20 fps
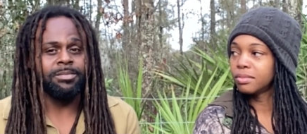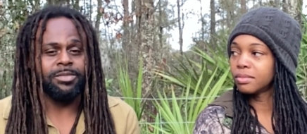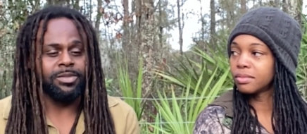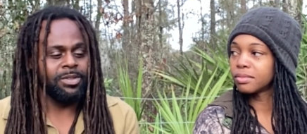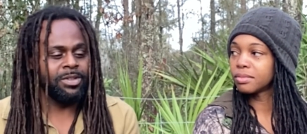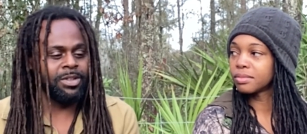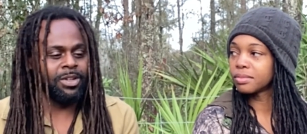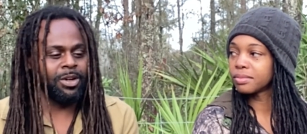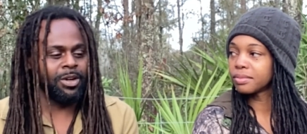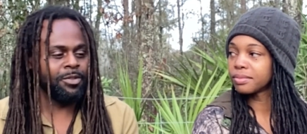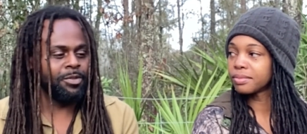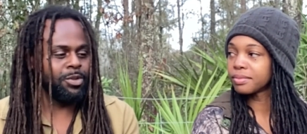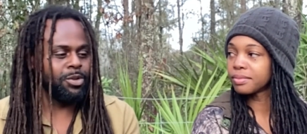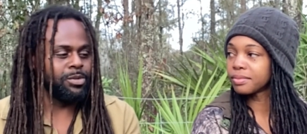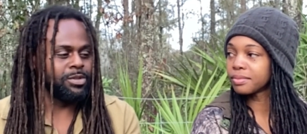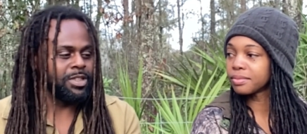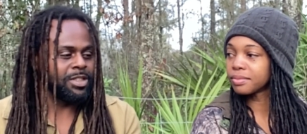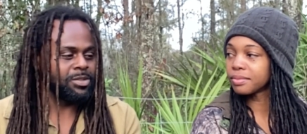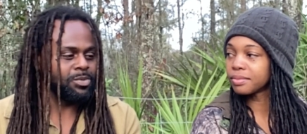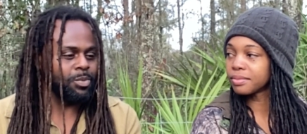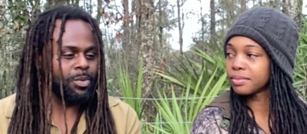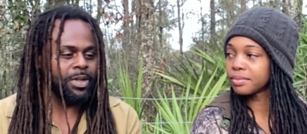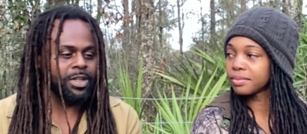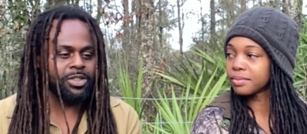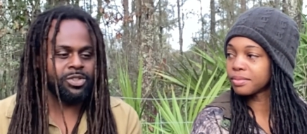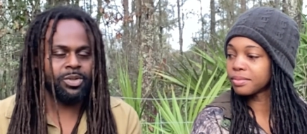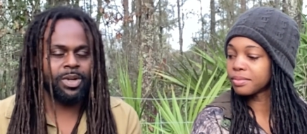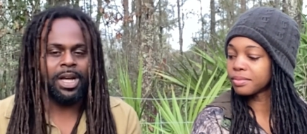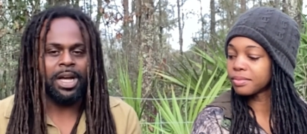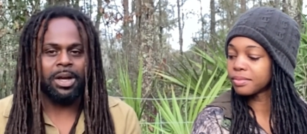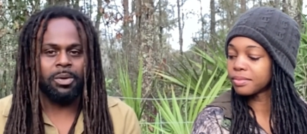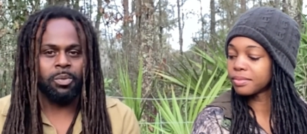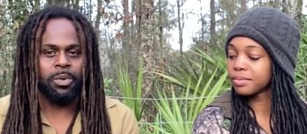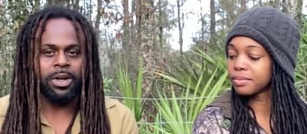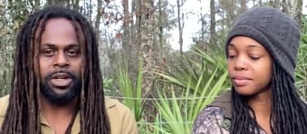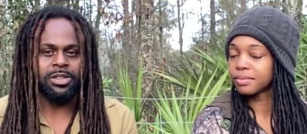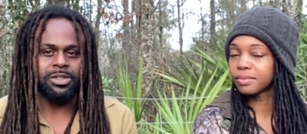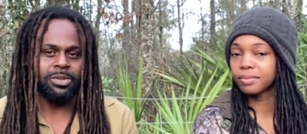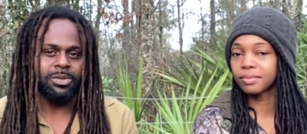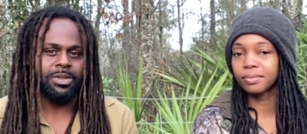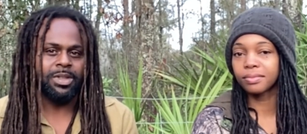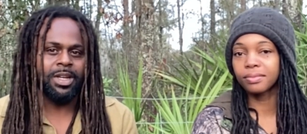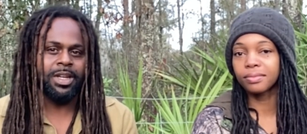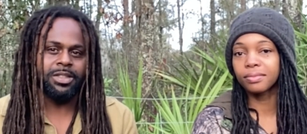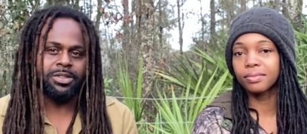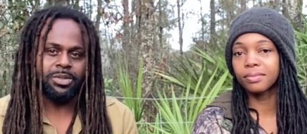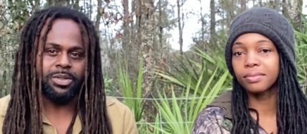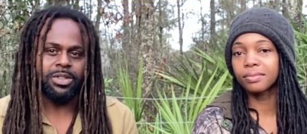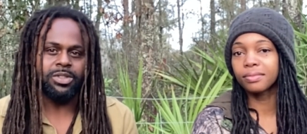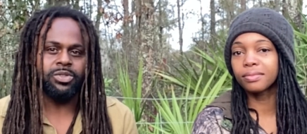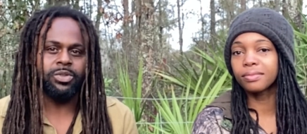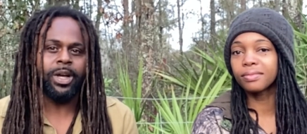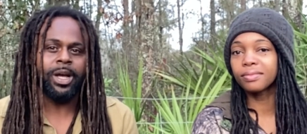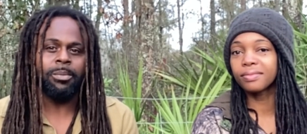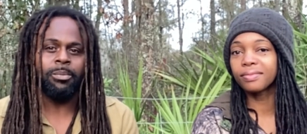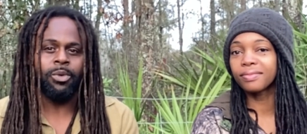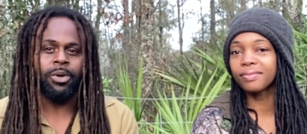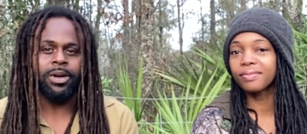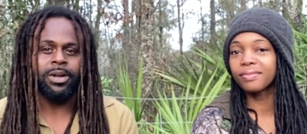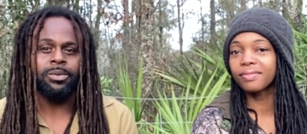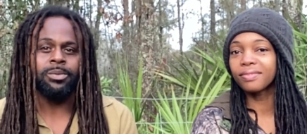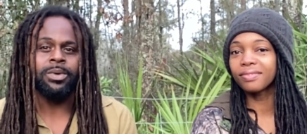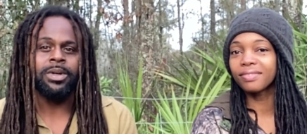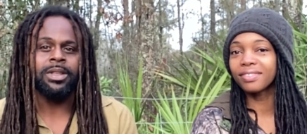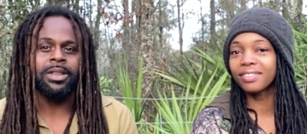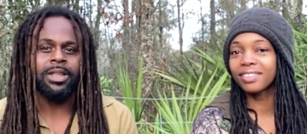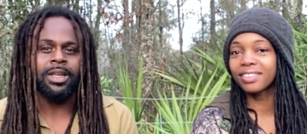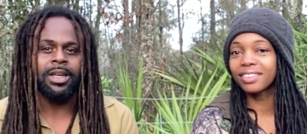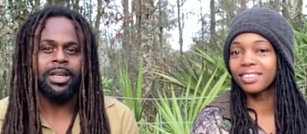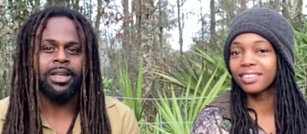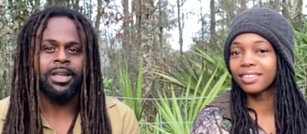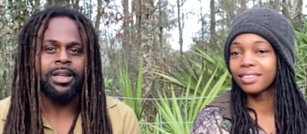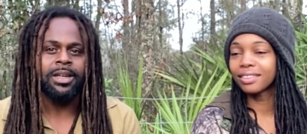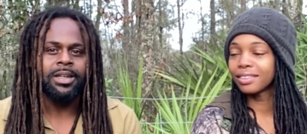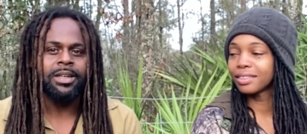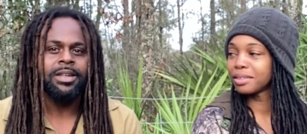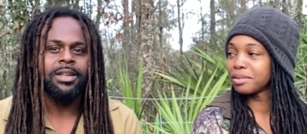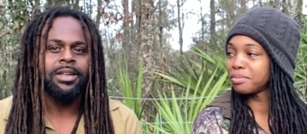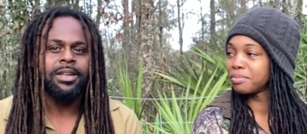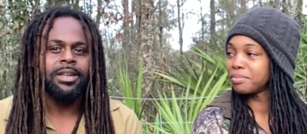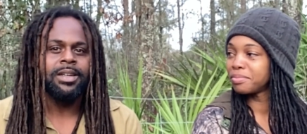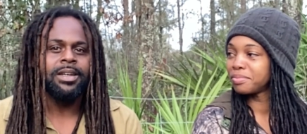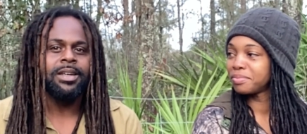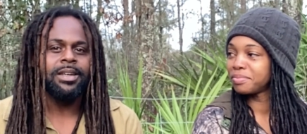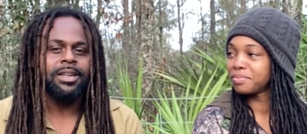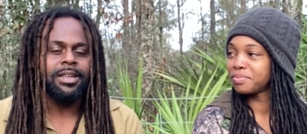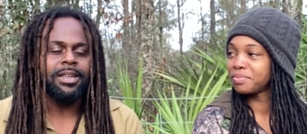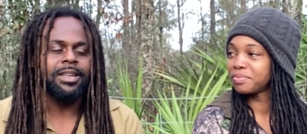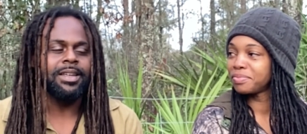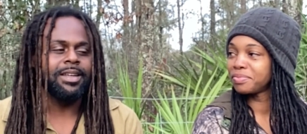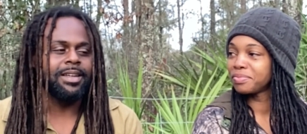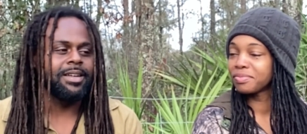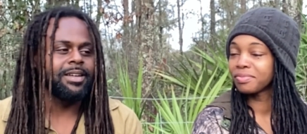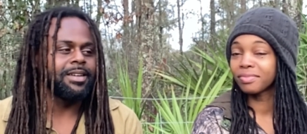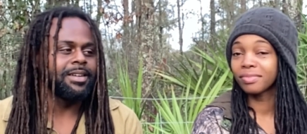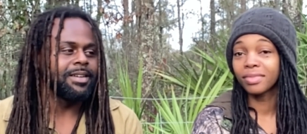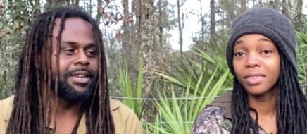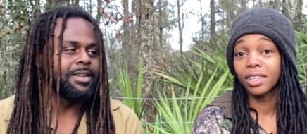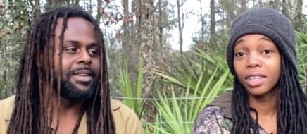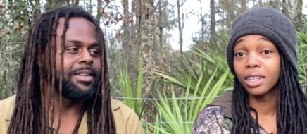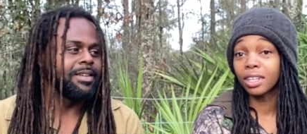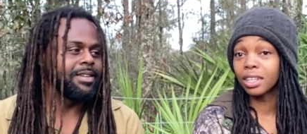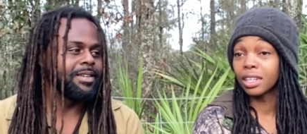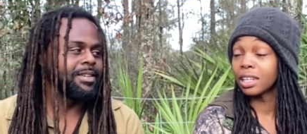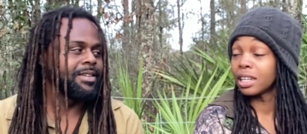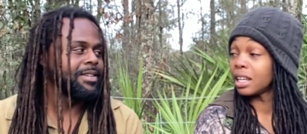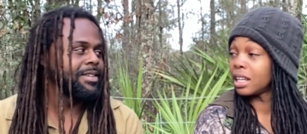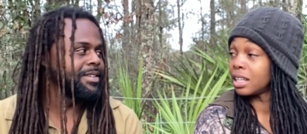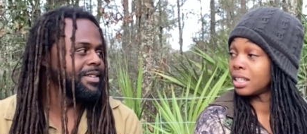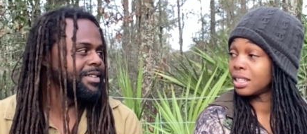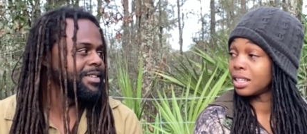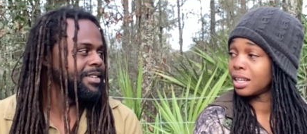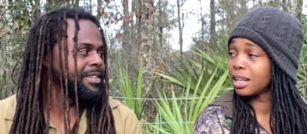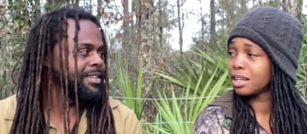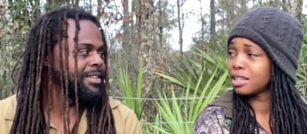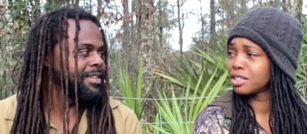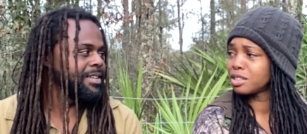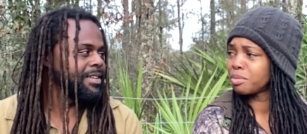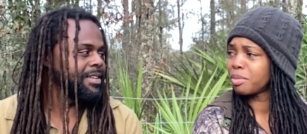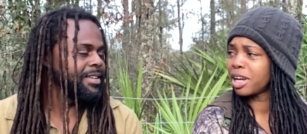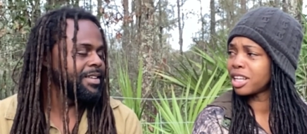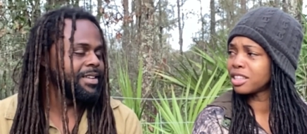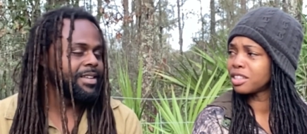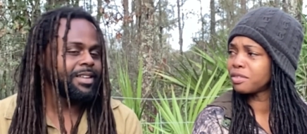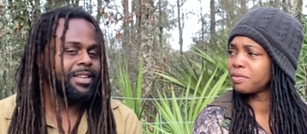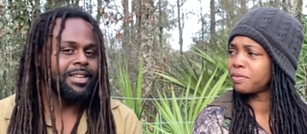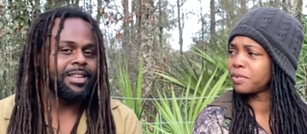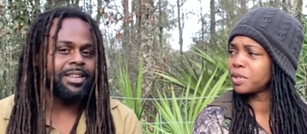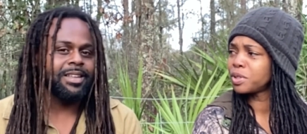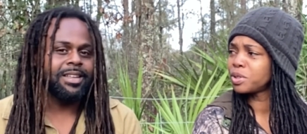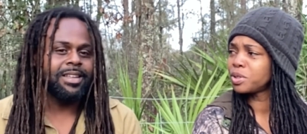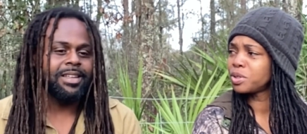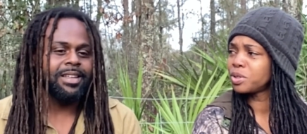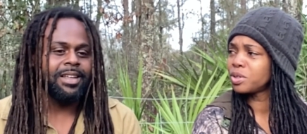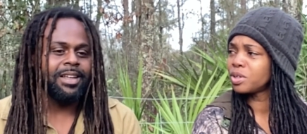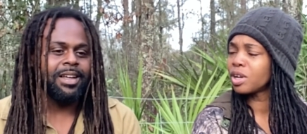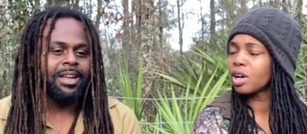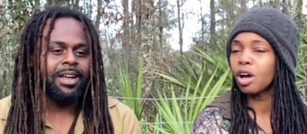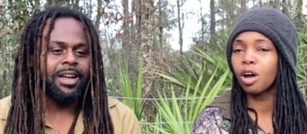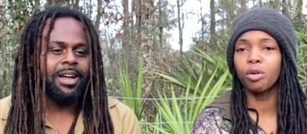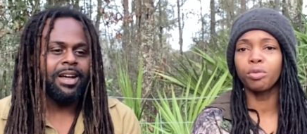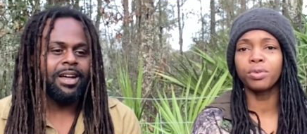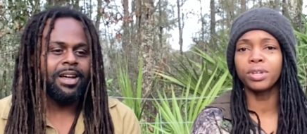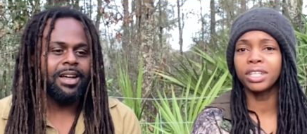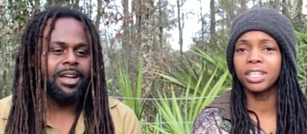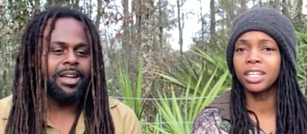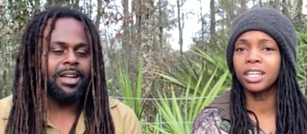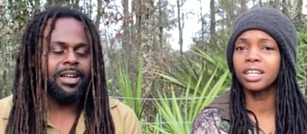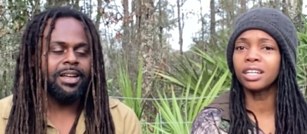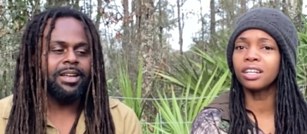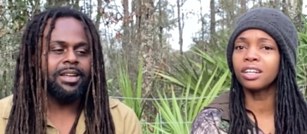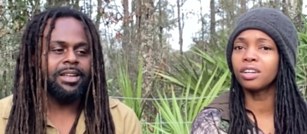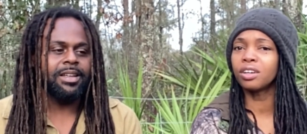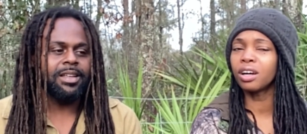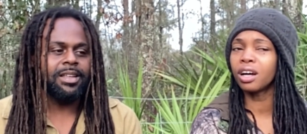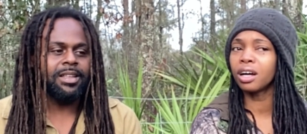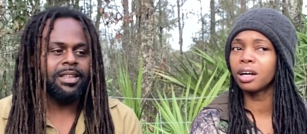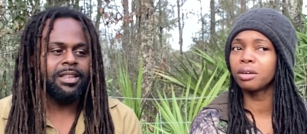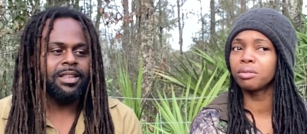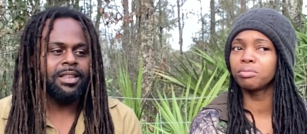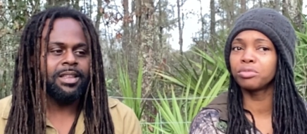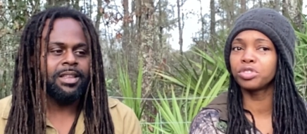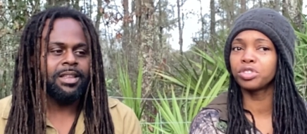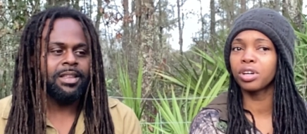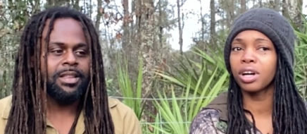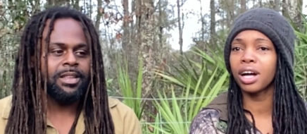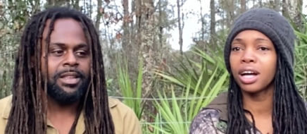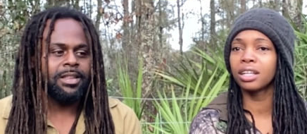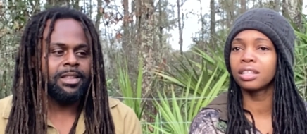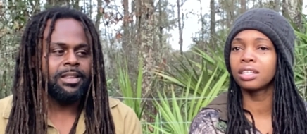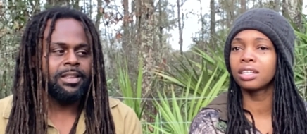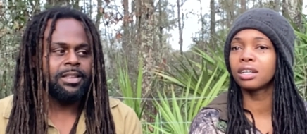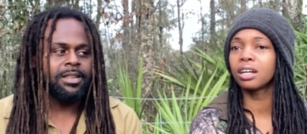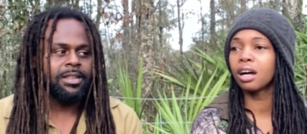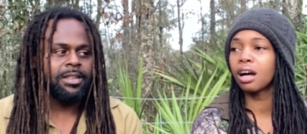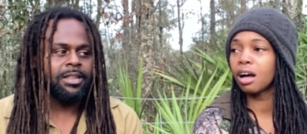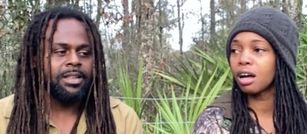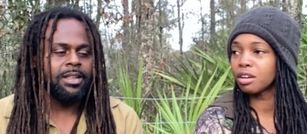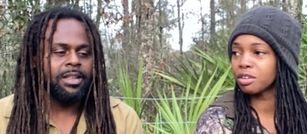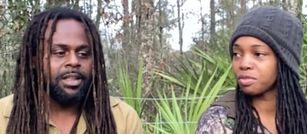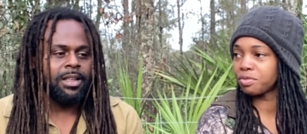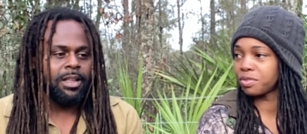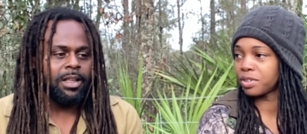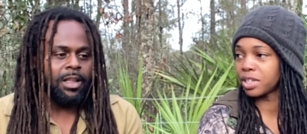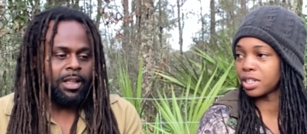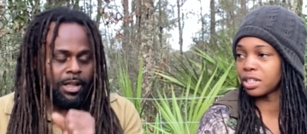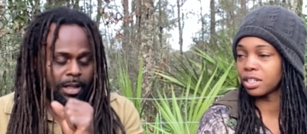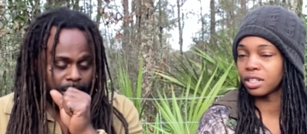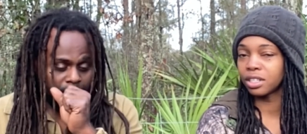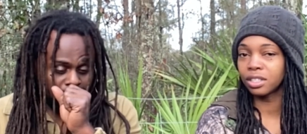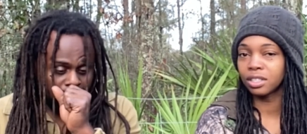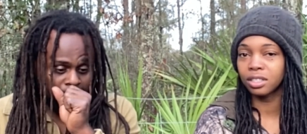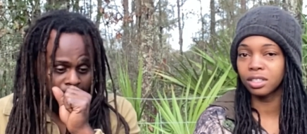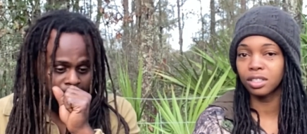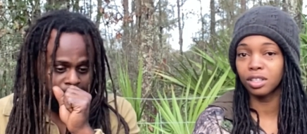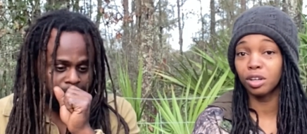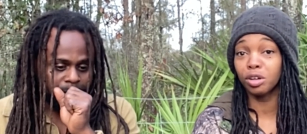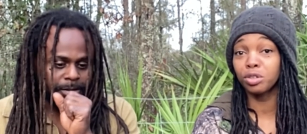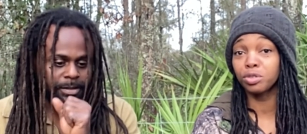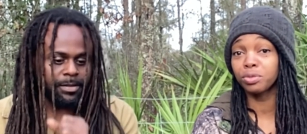Speaker 1: if you just want to try one or two things, you can try more than one thing.
Speaker 2: Mm-hmm. Yeah. Anything else about the food? Oh, we did try the conch fritters. Those